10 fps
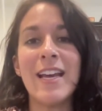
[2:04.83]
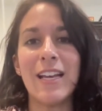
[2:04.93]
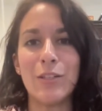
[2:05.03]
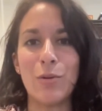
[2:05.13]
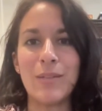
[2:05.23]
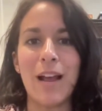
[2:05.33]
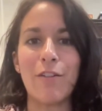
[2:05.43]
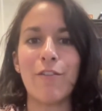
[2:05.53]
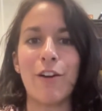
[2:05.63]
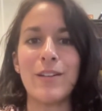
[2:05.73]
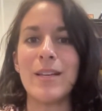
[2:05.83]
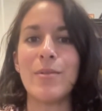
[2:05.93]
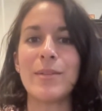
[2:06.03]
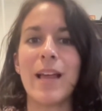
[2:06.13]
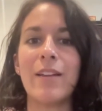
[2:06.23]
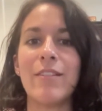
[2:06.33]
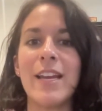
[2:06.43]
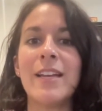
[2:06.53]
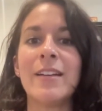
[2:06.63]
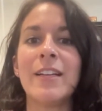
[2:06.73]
as you're sacrificing your salary.